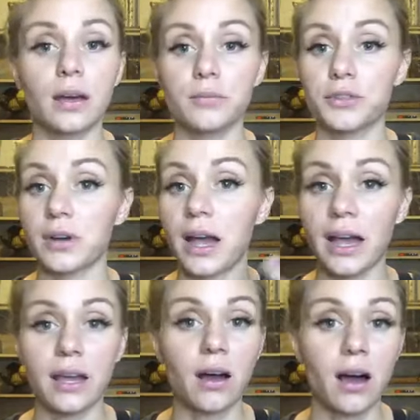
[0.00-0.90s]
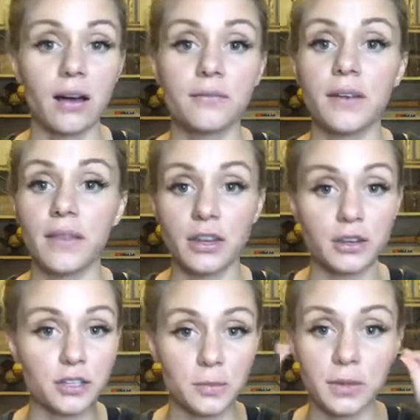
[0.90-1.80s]
dry off, and then you
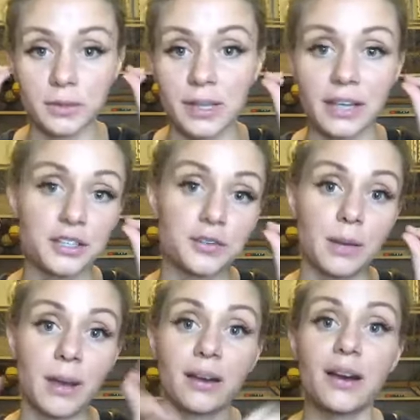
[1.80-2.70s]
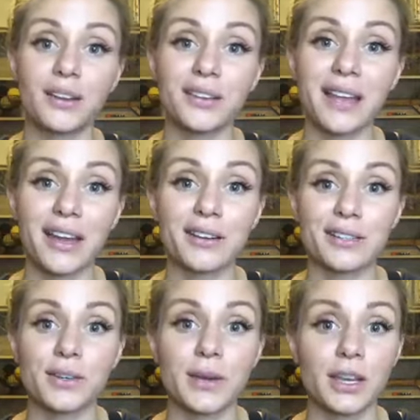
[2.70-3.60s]
can just put those lashes right back on. Your liner is
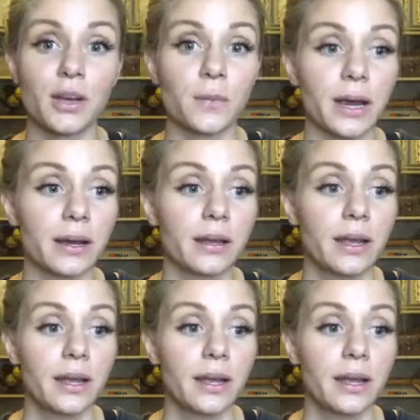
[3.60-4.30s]
going nowhere,